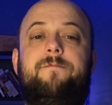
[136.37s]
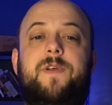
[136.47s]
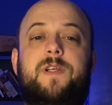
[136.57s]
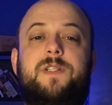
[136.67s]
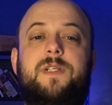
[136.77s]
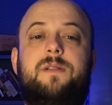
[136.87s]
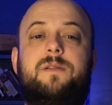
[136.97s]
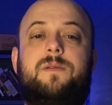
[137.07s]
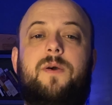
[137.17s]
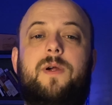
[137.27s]
fishing,
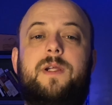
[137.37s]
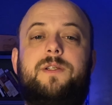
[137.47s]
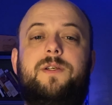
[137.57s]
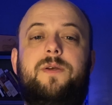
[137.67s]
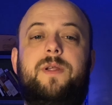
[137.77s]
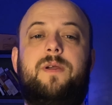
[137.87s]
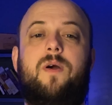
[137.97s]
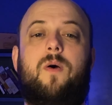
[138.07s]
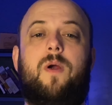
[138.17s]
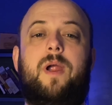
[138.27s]
target shooting,
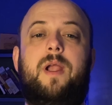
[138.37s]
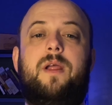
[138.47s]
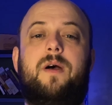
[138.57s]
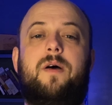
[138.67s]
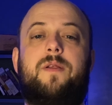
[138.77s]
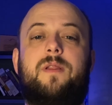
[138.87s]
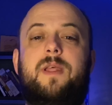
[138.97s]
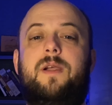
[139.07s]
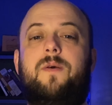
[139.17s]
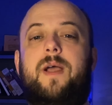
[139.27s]
or any other
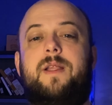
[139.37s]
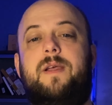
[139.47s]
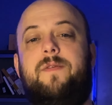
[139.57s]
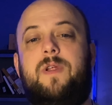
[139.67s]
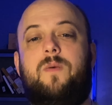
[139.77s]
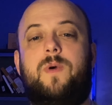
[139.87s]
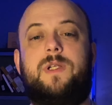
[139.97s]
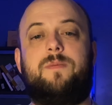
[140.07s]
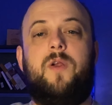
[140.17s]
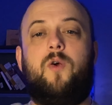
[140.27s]
legal activity
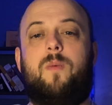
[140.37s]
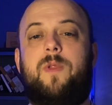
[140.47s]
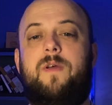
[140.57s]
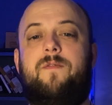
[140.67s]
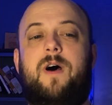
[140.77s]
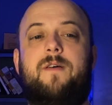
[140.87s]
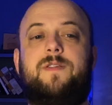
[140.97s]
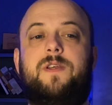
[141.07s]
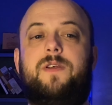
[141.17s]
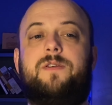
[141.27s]
which normally involves
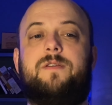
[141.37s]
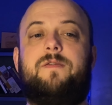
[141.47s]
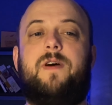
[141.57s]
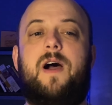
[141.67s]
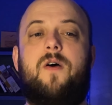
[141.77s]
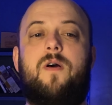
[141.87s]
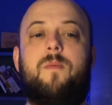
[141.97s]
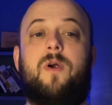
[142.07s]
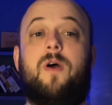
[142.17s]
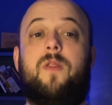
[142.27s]
the use of a
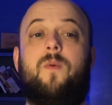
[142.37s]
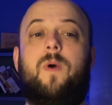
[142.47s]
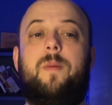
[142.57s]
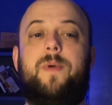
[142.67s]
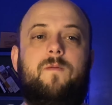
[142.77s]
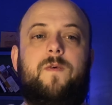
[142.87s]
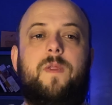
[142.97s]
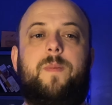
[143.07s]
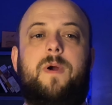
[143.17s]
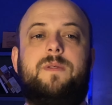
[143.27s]
firearm or other weapon. For
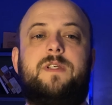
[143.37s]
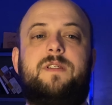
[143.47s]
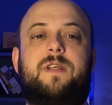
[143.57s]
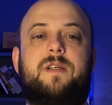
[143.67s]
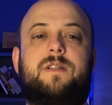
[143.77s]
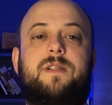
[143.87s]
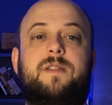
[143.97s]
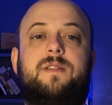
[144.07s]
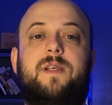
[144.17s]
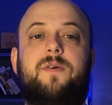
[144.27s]
the purpose of this section,
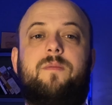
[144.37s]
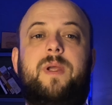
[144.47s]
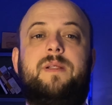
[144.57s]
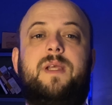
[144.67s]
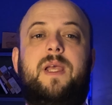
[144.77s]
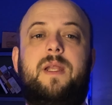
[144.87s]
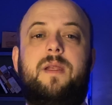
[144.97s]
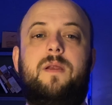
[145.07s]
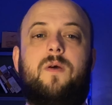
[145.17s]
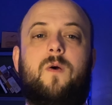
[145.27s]
concealed means
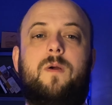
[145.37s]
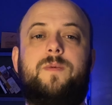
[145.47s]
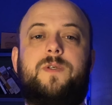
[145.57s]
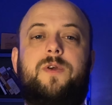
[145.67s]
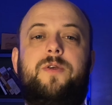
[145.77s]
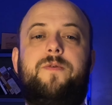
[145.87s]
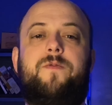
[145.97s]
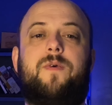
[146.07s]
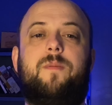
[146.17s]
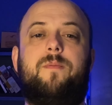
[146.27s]
hidden or obscured
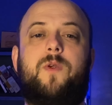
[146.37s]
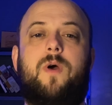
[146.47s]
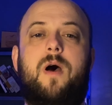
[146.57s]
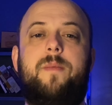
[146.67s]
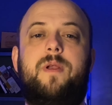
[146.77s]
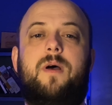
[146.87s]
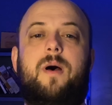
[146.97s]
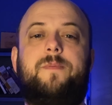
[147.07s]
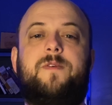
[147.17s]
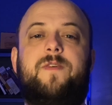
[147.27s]
from common
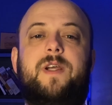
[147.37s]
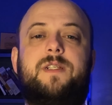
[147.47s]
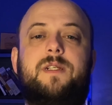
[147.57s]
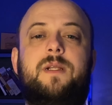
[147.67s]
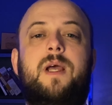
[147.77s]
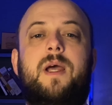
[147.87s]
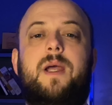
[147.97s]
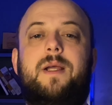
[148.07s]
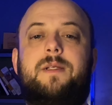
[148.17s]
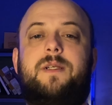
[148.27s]
observation
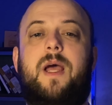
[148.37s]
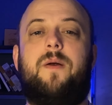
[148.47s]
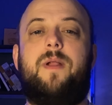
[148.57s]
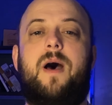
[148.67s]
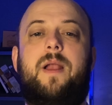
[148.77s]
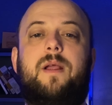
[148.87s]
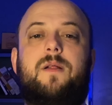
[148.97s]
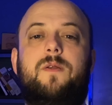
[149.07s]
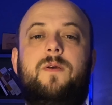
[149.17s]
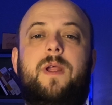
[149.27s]
and shall not
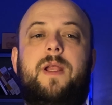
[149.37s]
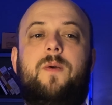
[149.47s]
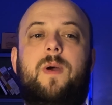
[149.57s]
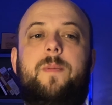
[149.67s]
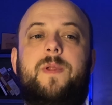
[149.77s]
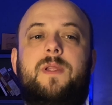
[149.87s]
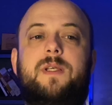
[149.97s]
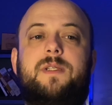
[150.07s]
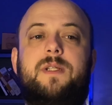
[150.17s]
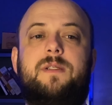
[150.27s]
include any weapon
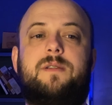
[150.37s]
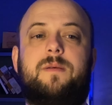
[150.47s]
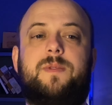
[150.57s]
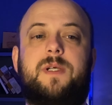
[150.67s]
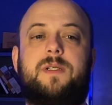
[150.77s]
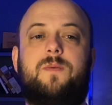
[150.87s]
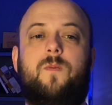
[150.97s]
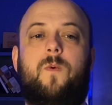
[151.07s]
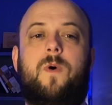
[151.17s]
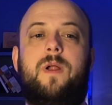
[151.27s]
listed in subsection
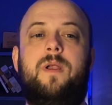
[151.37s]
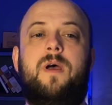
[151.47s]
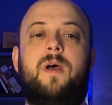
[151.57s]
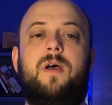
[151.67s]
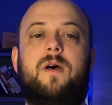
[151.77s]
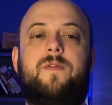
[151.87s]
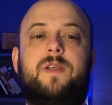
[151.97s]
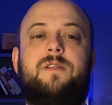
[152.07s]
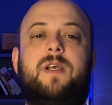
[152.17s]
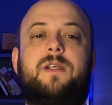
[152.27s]
1 of
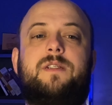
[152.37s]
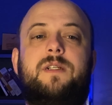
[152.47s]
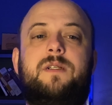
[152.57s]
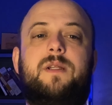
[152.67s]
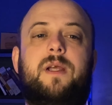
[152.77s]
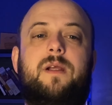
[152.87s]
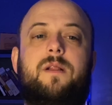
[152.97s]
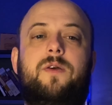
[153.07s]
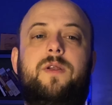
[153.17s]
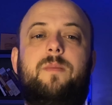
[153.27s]
this section,
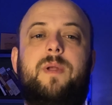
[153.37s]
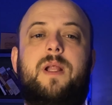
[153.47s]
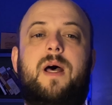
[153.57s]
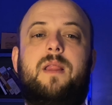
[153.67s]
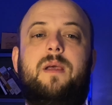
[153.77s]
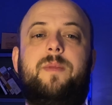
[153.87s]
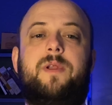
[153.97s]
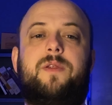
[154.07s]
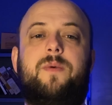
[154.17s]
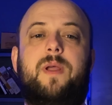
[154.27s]
including but not
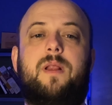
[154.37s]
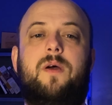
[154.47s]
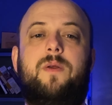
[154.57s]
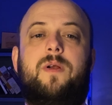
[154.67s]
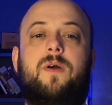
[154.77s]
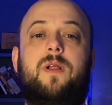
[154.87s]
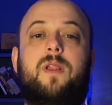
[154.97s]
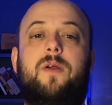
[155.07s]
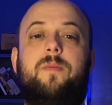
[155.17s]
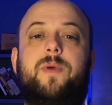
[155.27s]
limited to a loaded or
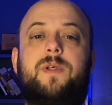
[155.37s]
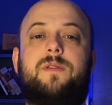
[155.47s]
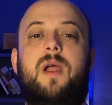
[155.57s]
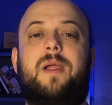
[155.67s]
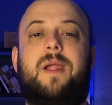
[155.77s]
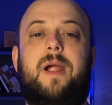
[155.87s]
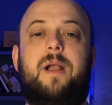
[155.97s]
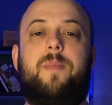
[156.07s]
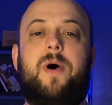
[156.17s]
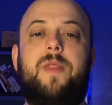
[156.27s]
unloaded pistol carried
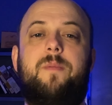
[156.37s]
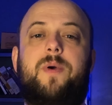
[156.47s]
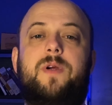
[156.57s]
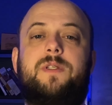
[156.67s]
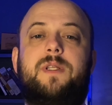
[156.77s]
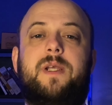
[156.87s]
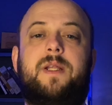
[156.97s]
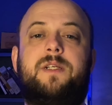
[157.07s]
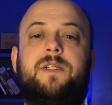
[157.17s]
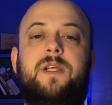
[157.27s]
upon the person in
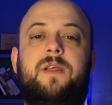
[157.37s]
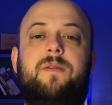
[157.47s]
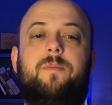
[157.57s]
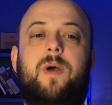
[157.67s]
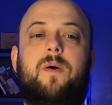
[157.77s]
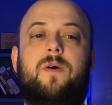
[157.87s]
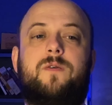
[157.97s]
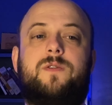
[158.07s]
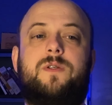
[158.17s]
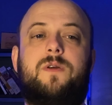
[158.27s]
a sheath, belt
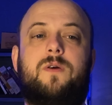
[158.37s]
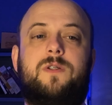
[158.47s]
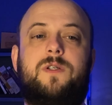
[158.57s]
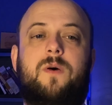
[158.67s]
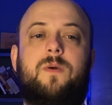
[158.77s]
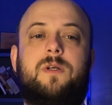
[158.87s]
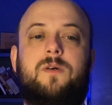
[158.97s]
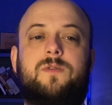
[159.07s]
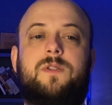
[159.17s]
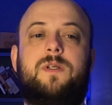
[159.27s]
holster, or shoulder
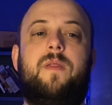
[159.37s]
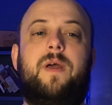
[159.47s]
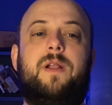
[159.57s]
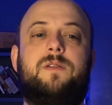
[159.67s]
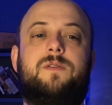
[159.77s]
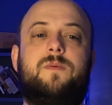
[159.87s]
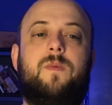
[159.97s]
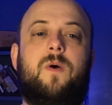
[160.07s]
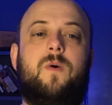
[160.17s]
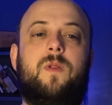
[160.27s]
holster that is
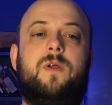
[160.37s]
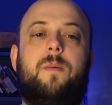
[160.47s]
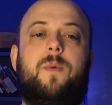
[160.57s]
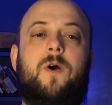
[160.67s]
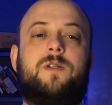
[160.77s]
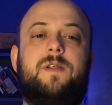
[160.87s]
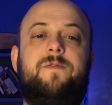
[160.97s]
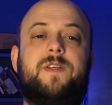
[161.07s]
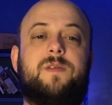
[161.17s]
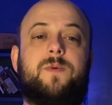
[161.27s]
wholly or partially
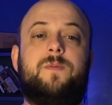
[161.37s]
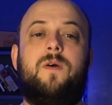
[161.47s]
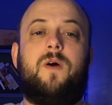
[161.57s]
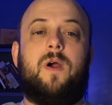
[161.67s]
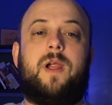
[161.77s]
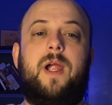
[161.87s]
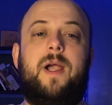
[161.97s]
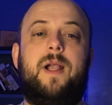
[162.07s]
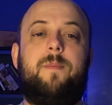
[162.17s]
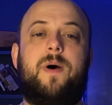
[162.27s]
visible, are
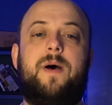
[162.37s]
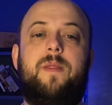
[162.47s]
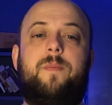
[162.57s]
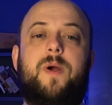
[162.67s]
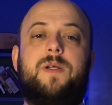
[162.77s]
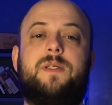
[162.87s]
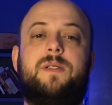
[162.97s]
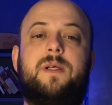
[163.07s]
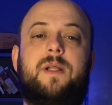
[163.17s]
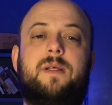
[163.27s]
carried upon the
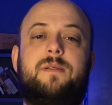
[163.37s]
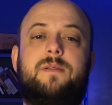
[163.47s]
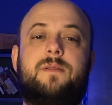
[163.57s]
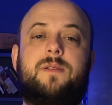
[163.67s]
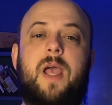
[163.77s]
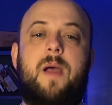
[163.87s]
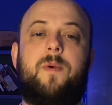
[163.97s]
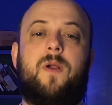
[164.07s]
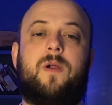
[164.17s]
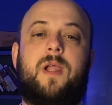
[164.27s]
person in a
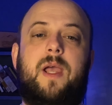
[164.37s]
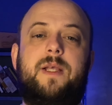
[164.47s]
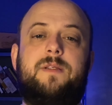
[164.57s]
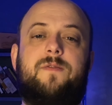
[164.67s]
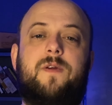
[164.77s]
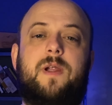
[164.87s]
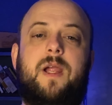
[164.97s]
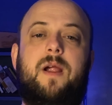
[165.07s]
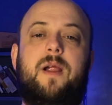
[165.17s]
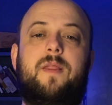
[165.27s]
scabbard or case for
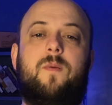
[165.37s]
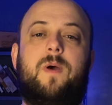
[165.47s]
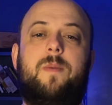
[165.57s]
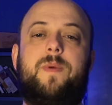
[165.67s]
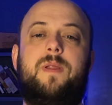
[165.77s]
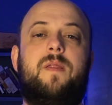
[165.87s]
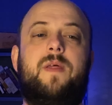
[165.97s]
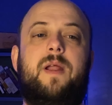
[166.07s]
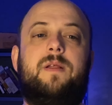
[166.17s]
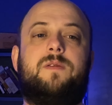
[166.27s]
carrying the weapon
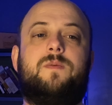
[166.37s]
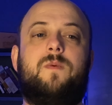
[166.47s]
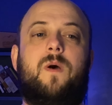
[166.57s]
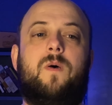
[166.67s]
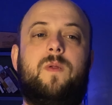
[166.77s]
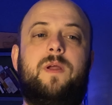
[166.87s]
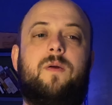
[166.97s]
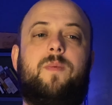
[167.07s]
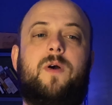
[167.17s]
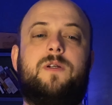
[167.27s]
that is wholly
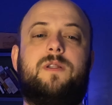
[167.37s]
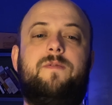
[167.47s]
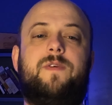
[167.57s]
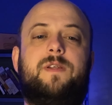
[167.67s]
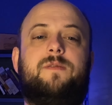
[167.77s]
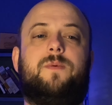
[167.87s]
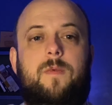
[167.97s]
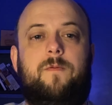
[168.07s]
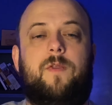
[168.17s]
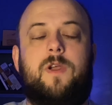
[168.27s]
or partially visible.
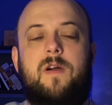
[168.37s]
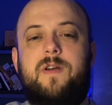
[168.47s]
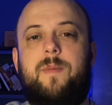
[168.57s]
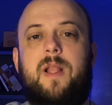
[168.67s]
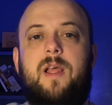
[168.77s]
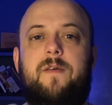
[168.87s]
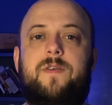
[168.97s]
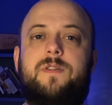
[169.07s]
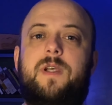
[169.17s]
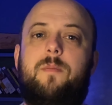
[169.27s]
If you look over to my left,
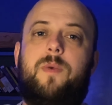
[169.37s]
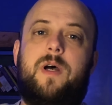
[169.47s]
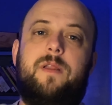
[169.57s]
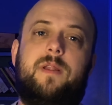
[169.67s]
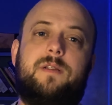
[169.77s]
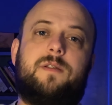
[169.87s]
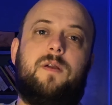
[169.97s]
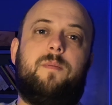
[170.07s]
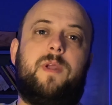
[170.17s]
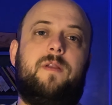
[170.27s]
you'll see a button that's
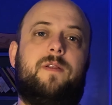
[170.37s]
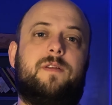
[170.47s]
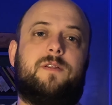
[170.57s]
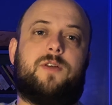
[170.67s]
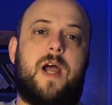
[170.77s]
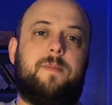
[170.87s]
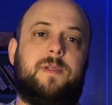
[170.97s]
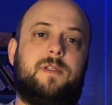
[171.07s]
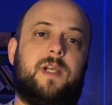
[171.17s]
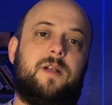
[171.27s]
going to be to subscribe
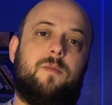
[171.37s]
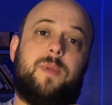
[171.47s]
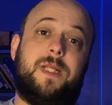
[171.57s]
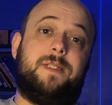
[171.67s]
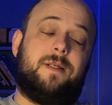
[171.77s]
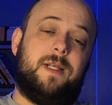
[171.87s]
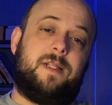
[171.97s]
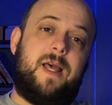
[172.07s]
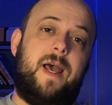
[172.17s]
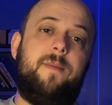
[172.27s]
to the channel. Please
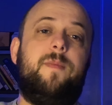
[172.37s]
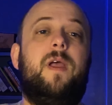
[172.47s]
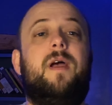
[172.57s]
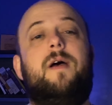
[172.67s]
click that.